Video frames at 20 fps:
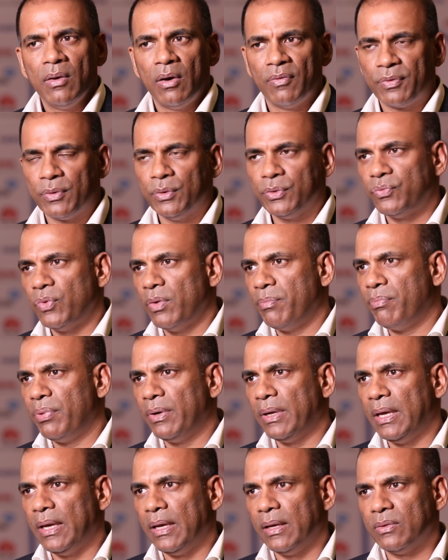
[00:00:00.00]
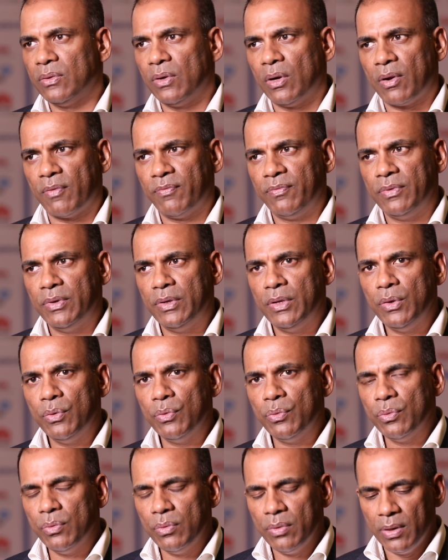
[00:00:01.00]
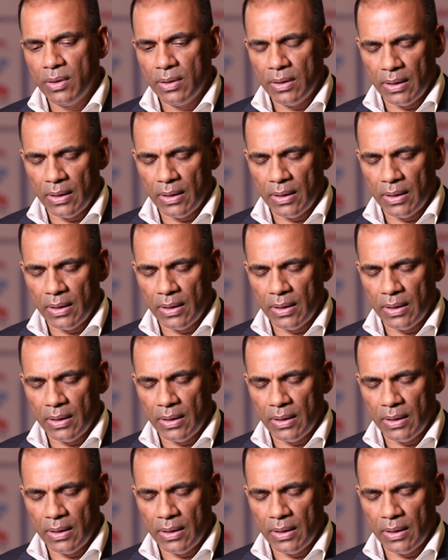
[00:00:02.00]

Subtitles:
Of course, we're bringing in a lot of new